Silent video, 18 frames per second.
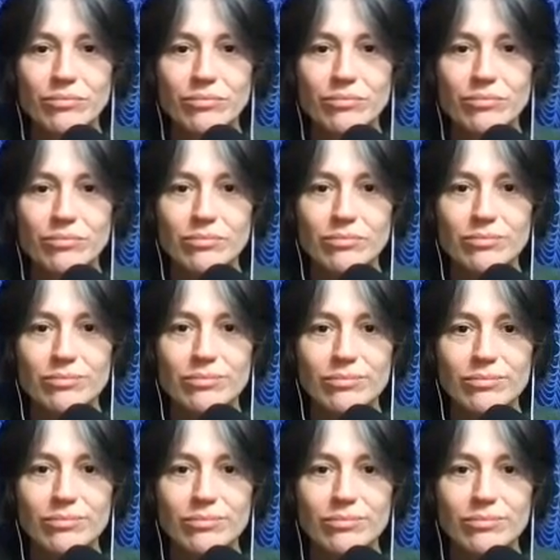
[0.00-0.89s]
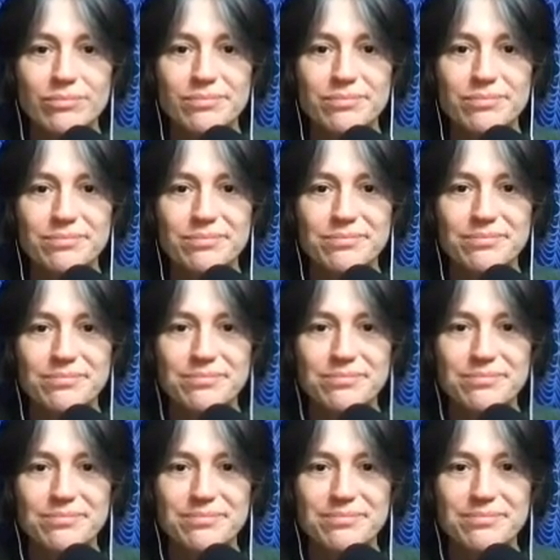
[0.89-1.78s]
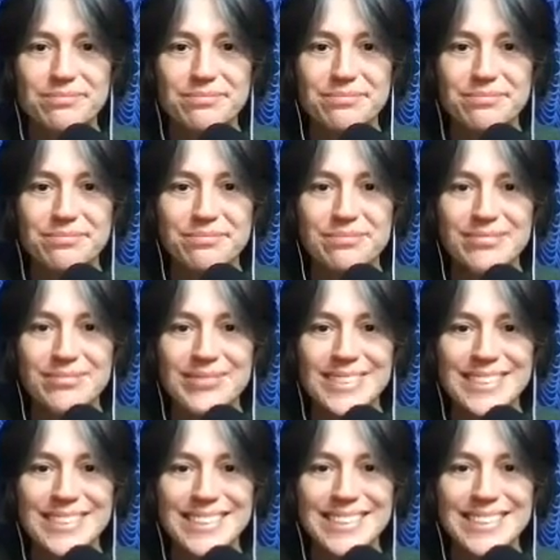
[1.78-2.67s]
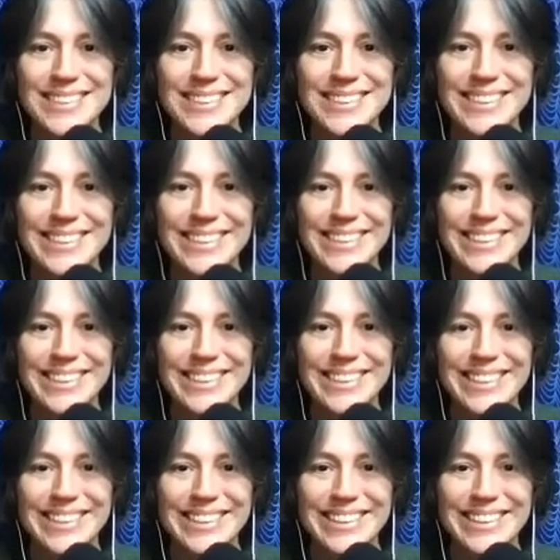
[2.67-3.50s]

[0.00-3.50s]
(not speaking)